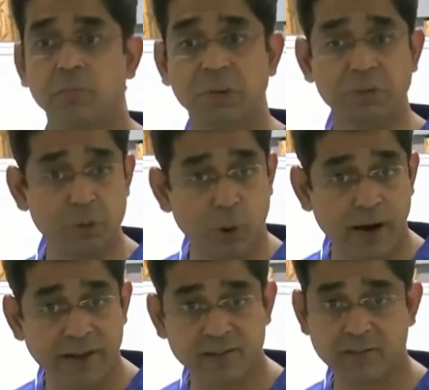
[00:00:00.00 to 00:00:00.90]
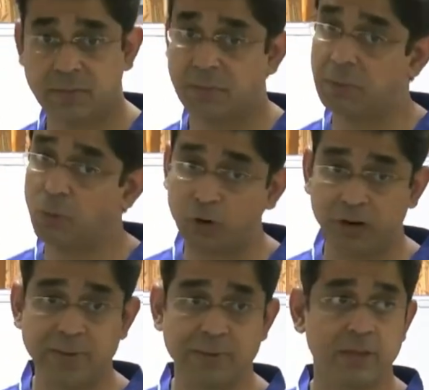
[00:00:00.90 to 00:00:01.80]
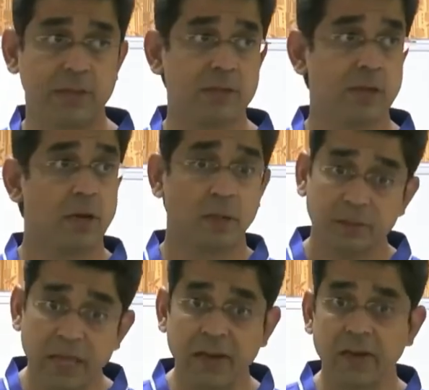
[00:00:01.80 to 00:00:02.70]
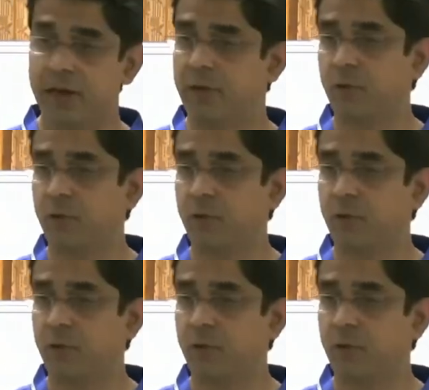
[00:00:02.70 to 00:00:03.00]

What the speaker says: maybe twice, maybe more times than this, then it